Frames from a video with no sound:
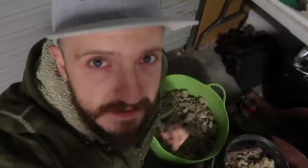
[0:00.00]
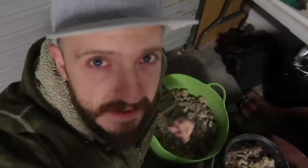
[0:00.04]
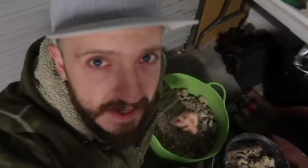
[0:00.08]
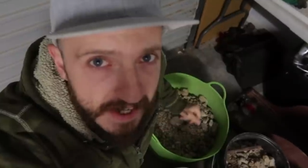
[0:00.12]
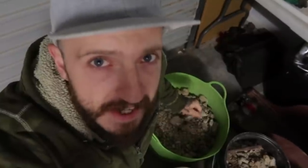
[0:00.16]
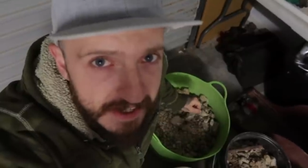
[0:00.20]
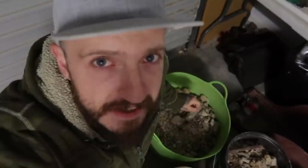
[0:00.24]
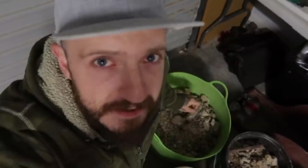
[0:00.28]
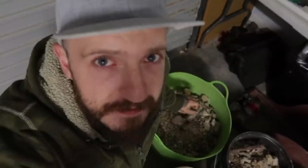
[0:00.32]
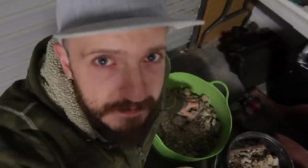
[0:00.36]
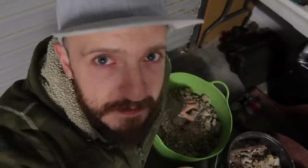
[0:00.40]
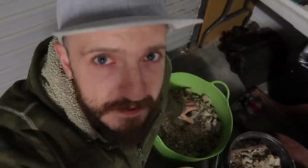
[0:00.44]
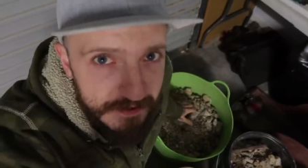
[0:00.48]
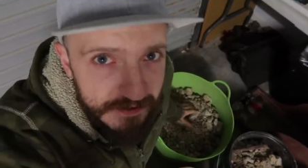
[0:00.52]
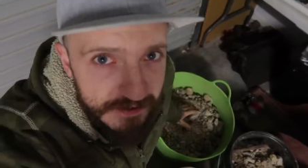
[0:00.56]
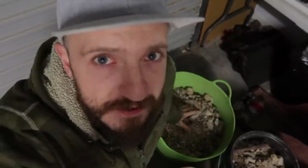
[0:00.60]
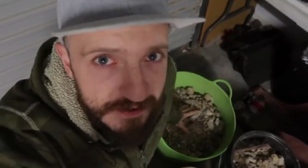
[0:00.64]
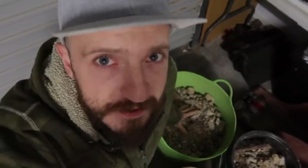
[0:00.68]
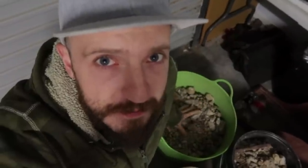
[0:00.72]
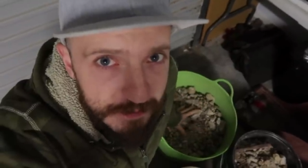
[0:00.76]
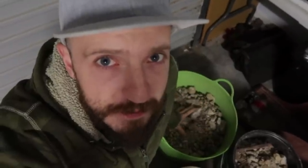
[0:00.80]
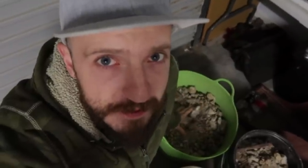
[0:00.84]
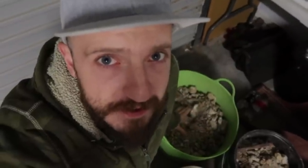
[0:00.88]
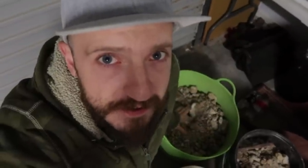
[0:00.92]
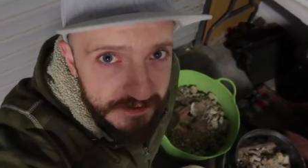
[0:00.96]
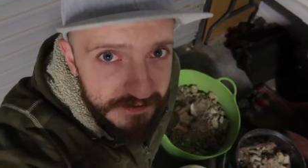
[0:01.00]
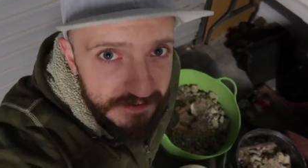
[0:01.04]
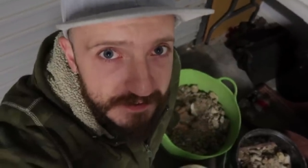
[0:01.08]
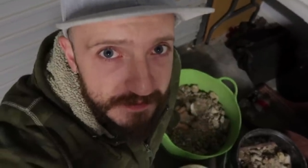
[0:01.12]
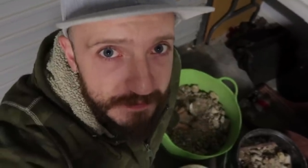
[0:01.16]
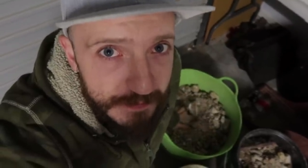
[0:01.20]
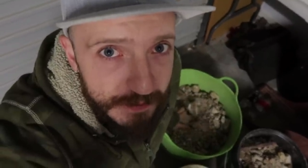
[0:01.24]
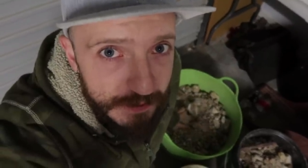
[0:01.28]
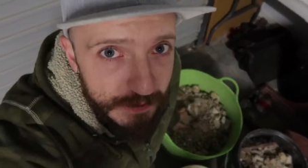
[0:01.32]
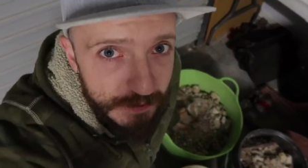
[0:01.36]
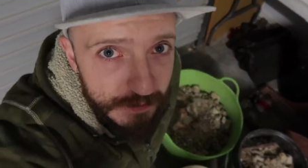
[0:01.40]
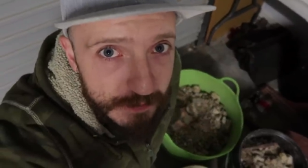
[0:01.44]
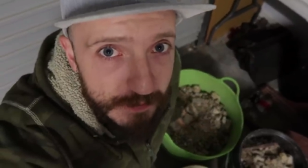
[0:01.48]
Today's mission's pretty
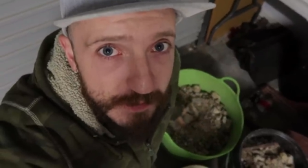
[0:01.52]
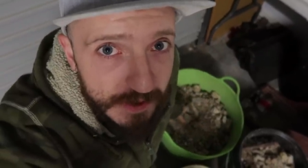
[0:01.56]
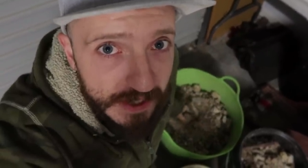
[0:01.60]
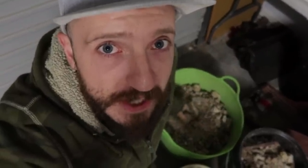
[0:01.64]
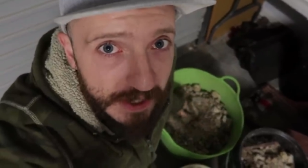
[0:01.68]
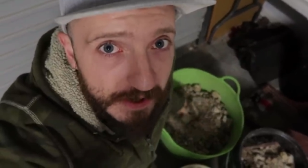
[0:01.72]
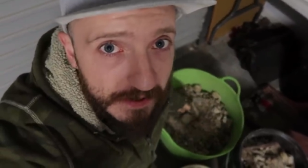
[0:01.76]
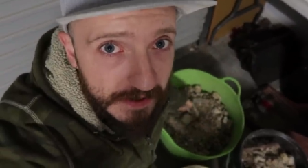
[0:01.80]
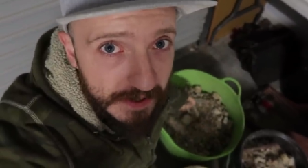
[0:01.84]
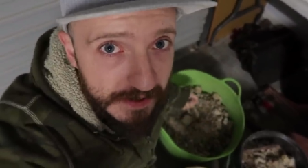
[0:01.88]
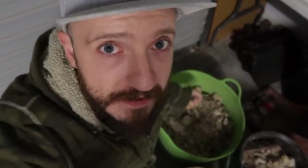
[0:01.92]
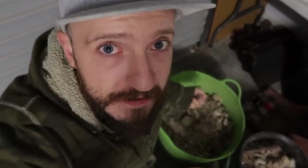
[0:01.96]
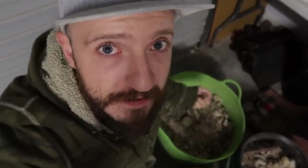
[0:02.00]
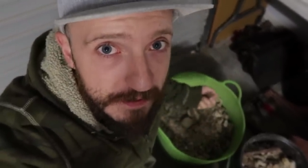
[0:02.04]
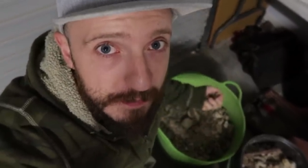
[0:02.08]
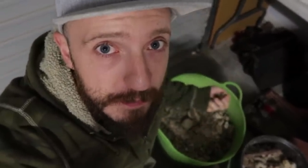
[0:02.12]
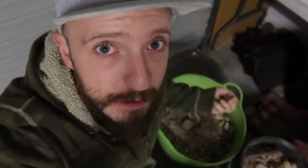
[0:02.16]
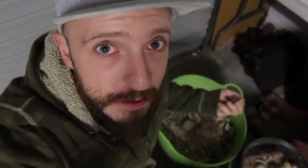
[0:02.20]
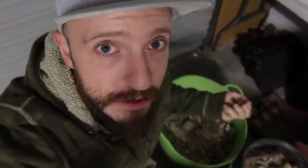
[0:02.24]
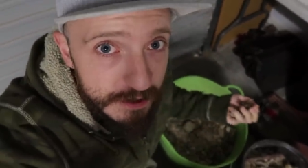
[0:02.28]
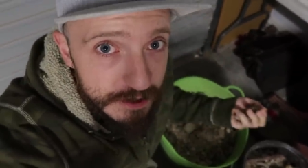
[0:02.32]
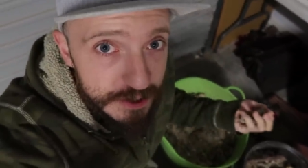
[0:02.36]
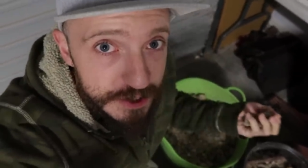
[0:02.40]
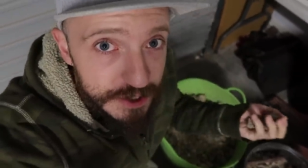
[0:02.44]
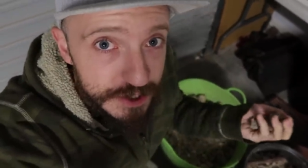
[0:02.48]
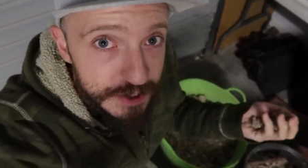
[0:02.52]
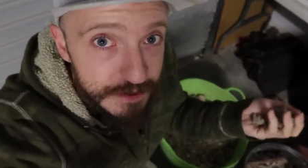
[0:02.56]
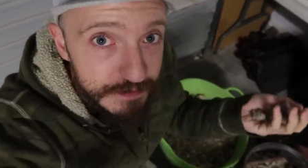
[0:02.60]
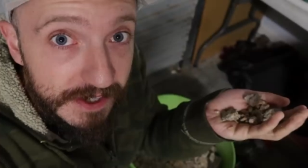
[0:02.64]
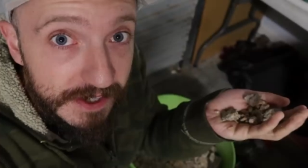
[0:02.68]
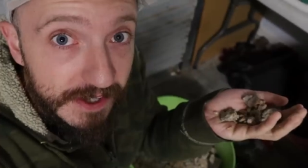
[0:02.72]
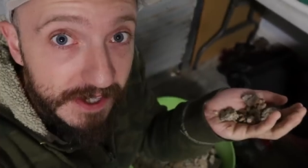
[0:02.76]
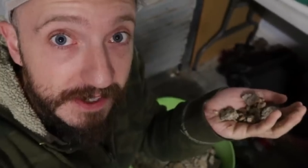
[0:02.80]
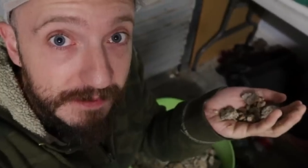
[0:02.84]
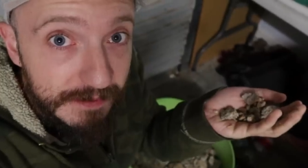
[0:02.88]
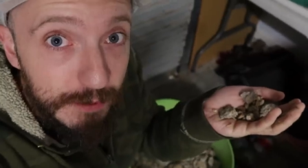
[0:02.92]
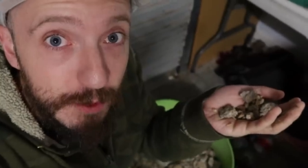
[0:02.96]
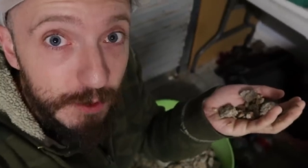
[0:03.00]
simple. We're going into the bush to
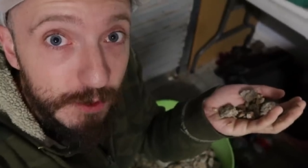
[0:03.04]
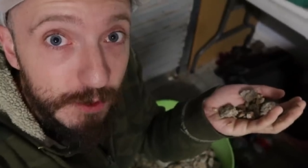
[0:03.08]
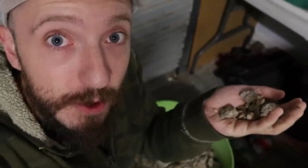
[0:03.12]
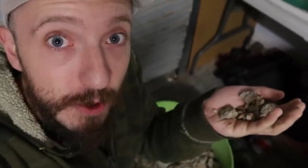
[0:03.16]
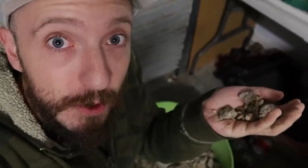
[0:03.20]
collect more